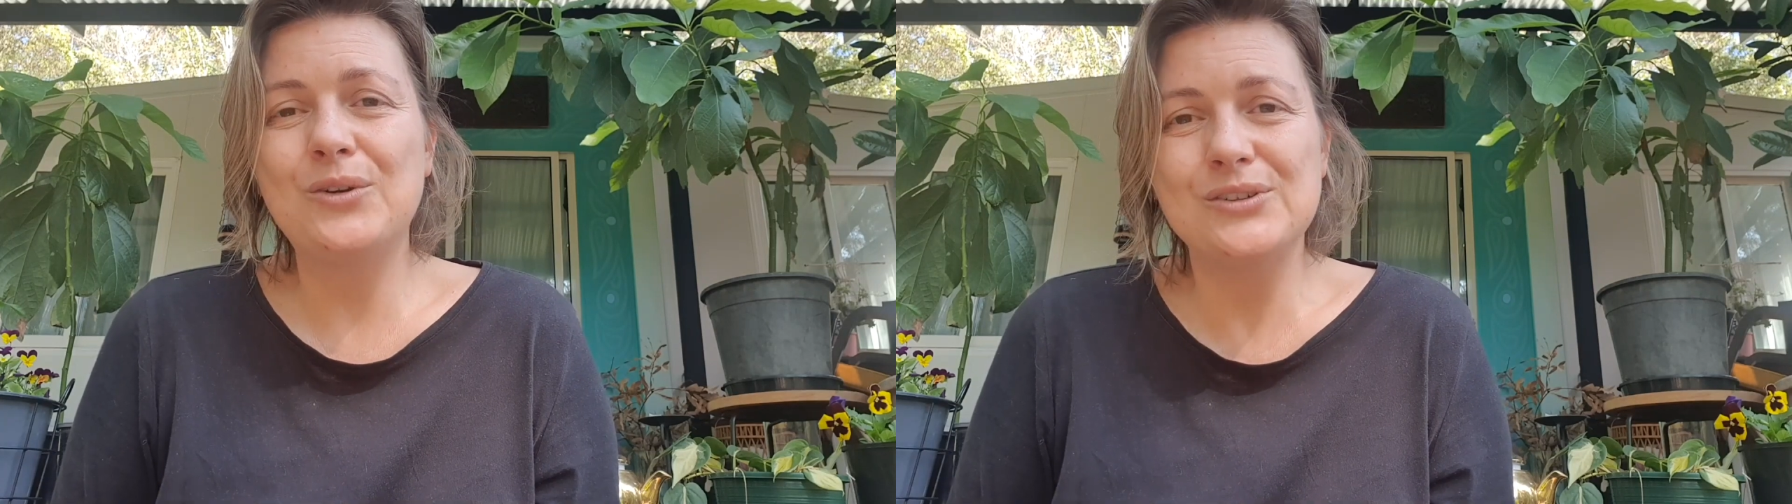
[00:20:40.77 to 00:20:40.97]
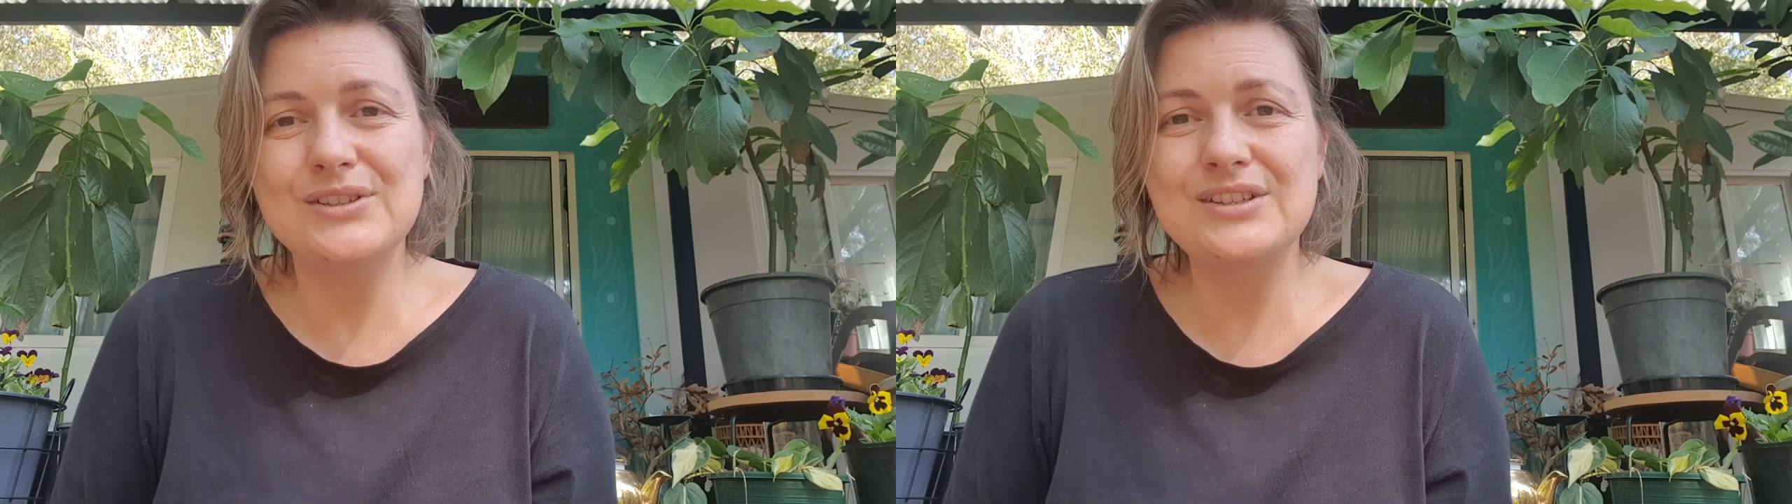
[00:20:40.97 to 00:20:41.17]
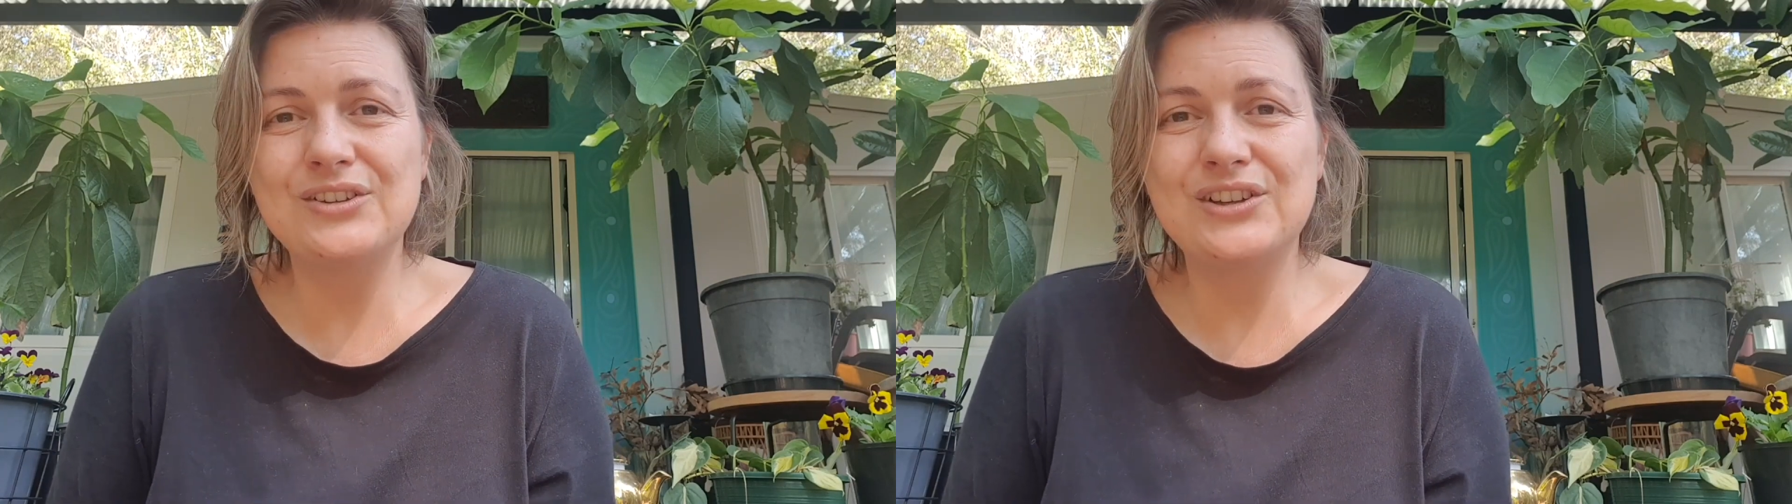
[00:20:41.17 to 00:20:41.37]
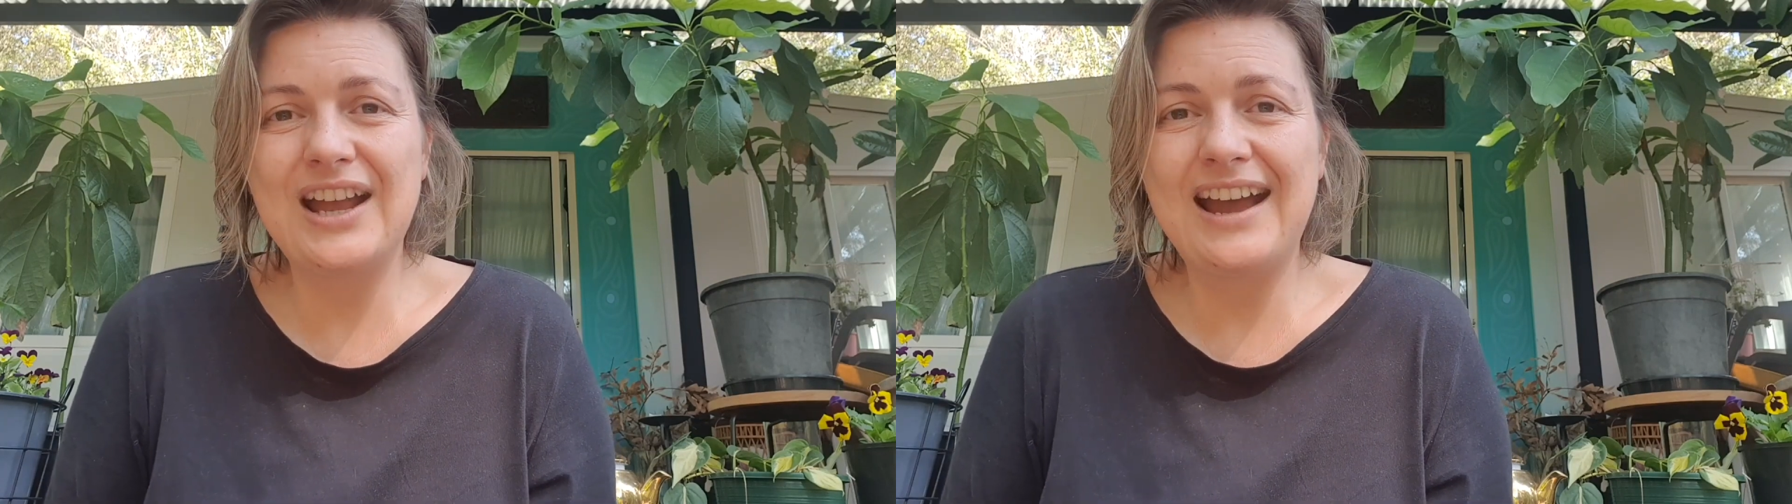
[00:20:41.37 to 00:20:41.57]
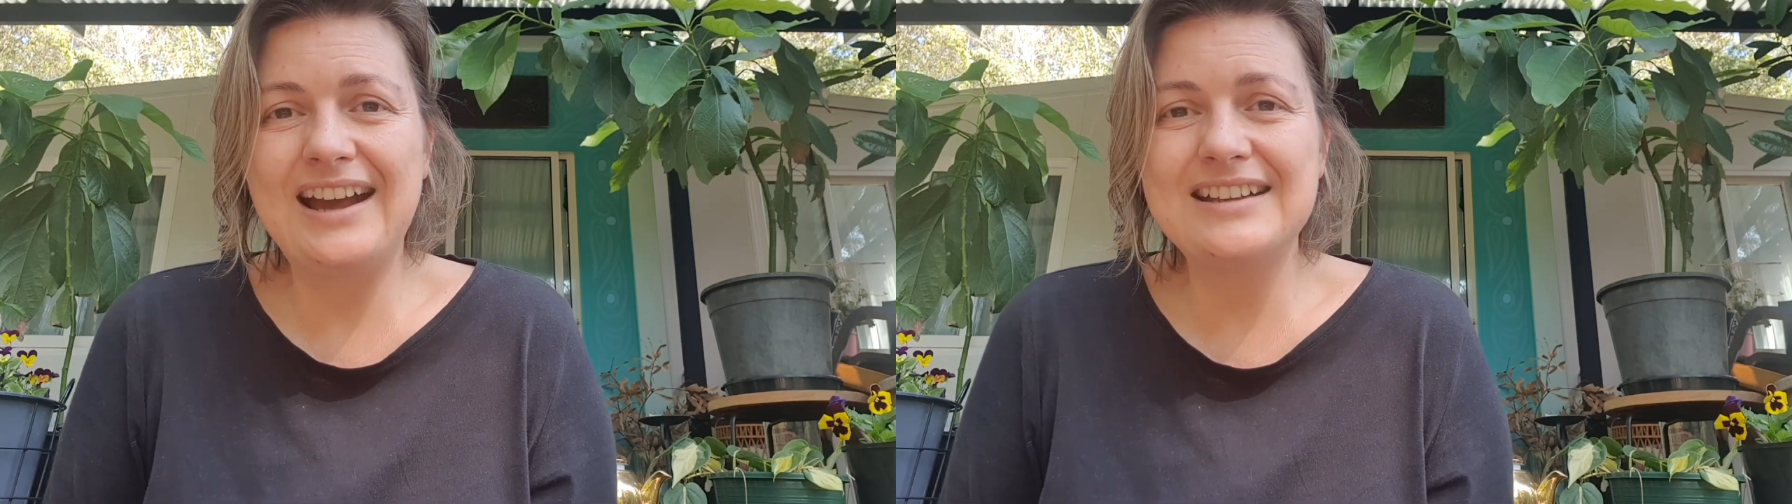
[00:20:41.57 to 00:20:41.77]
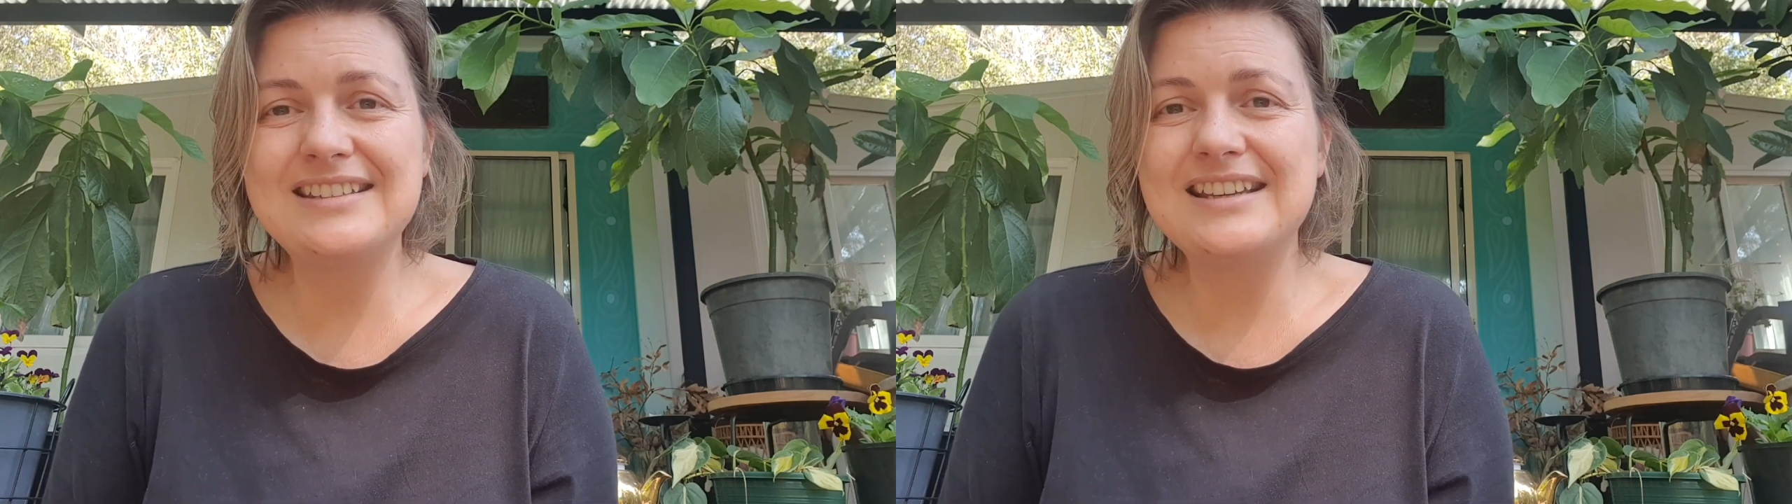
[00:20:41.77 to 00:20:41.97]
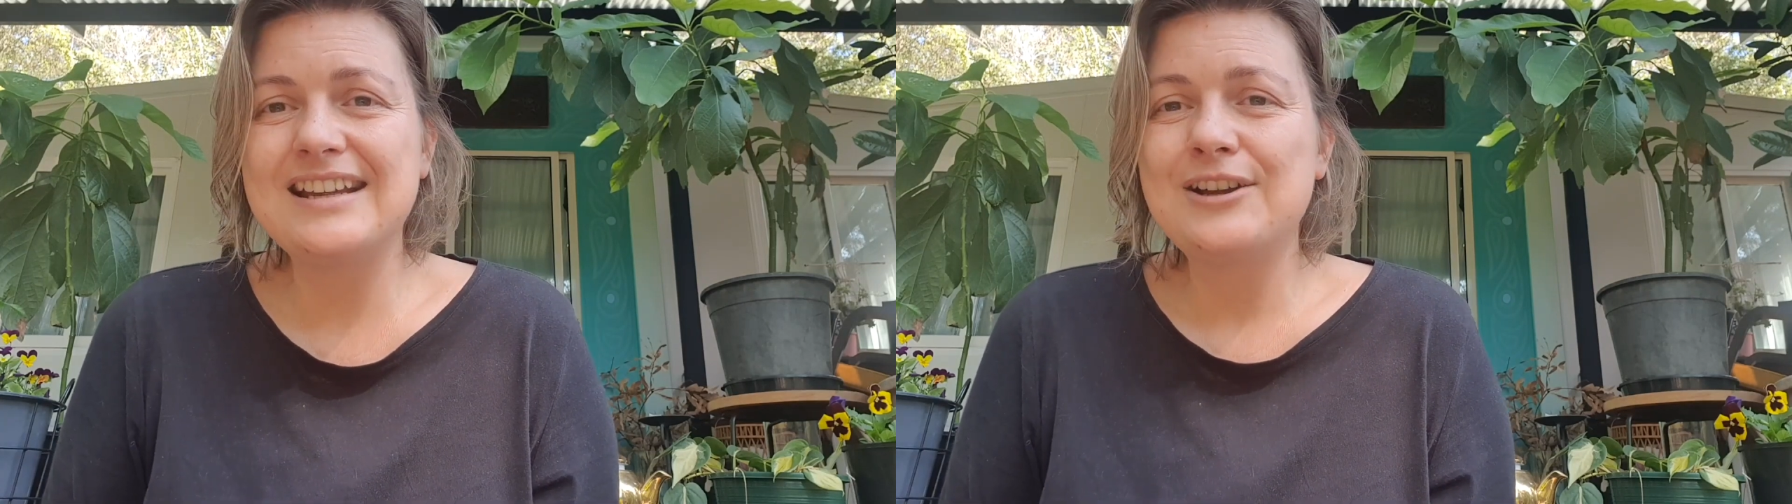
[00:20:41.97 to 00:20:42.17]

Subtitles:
also add